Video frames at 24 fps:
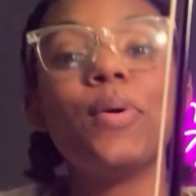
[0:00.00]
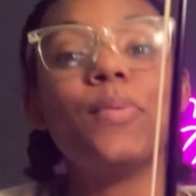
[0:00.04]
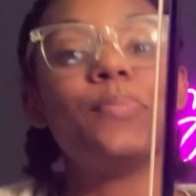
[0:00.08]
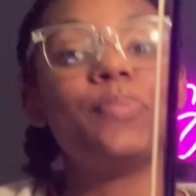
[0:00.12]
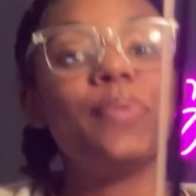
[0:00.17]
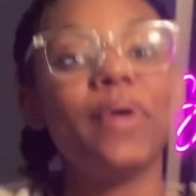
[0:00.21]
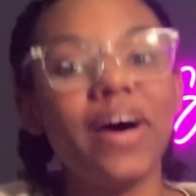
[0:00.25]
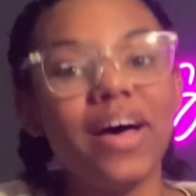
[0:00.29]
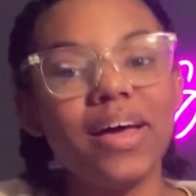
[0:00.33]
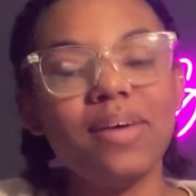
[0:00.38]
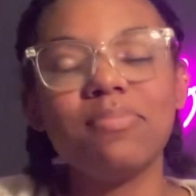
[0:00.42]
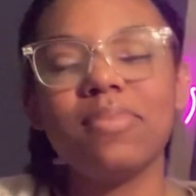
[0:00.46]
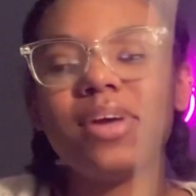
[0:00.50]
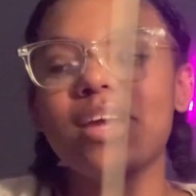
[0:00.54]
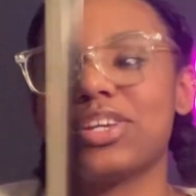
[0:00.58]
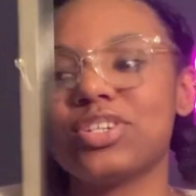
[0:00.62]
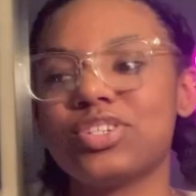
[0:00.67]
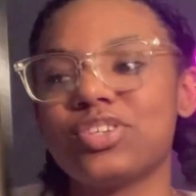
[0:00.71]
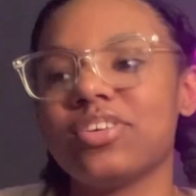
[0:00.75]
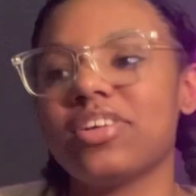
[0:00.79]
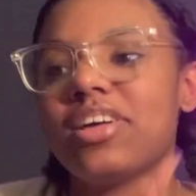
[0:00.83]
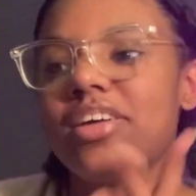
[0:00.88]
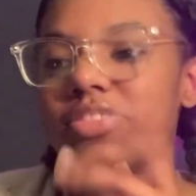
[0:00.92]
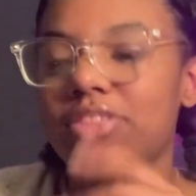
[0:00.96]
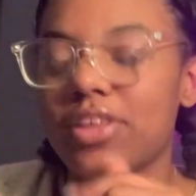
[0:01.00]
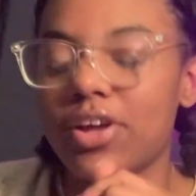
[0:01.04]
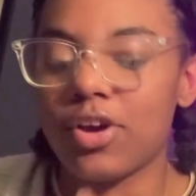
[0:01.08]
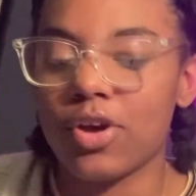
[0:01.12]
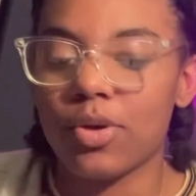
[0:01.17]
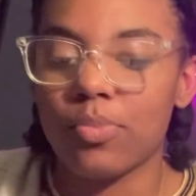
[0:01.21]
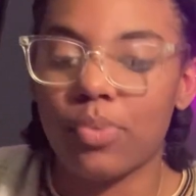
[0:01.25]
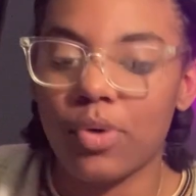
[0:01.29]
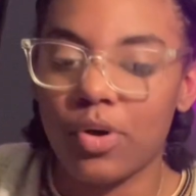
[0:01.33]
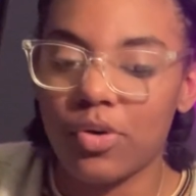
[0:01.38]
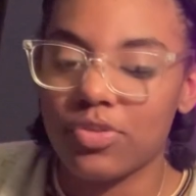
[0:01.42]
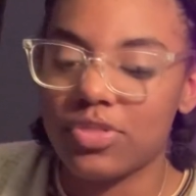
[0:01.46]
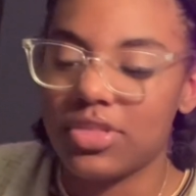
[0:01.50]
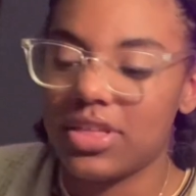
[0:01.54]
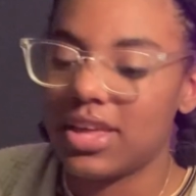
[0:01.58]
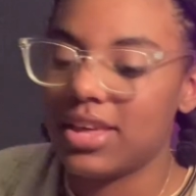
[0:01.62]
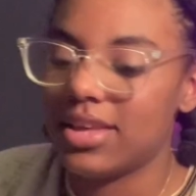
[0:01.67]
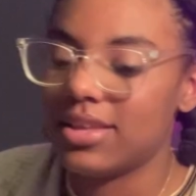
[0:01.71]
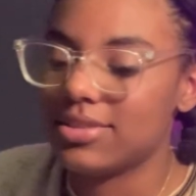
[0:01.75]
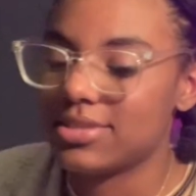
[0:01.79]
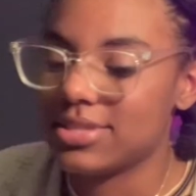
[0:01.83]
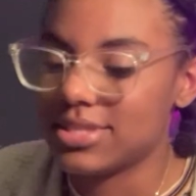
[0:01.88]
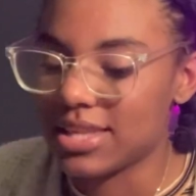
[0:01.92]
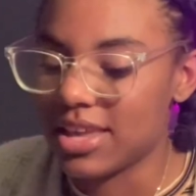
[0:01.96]
But make sure that they are both
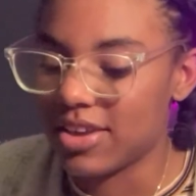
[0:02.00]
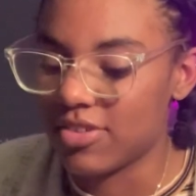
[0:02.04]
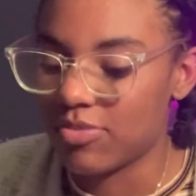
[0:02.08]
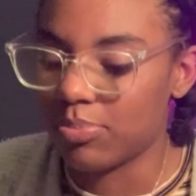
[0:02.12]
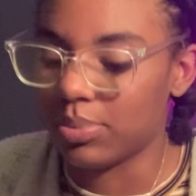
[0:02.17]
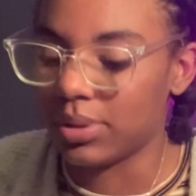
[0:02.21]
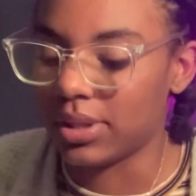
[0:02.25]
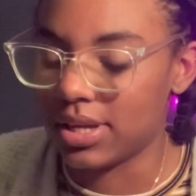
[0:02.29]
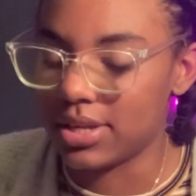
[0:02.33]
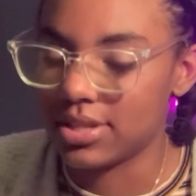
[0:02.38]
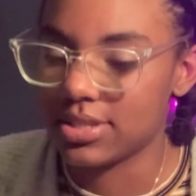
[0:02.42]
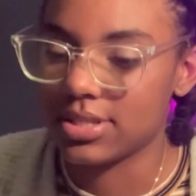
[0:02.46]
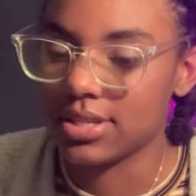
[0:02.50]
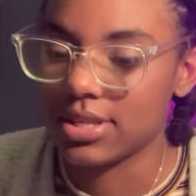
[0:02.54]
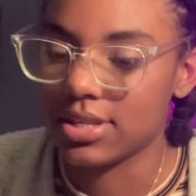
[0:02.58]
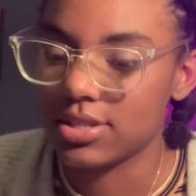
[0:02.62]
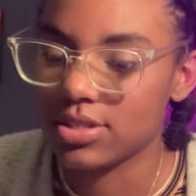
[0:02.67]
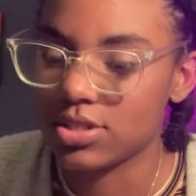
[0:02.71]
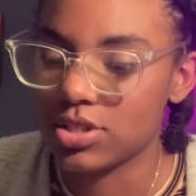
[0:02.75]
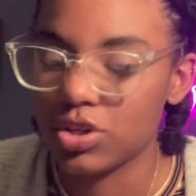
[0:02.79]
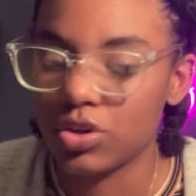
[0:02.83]
in safe places.